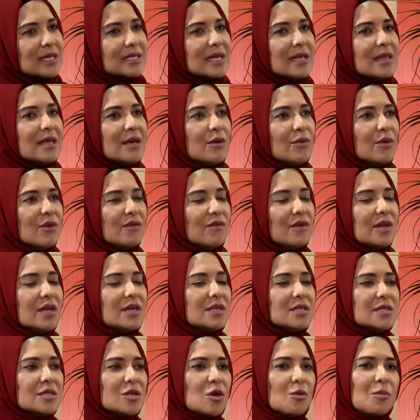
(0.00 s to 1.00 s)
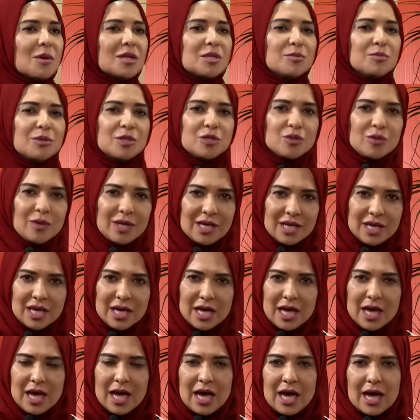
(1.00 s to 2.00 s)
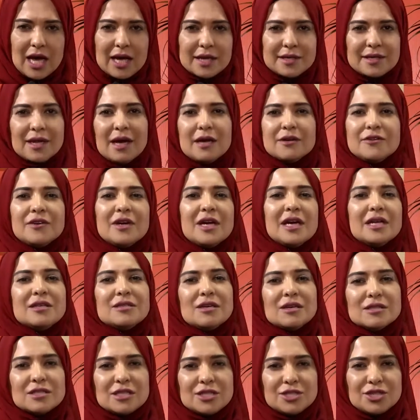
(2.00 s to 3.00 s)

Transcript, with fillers: I think we've learned so much between uh, Nadra and Dr.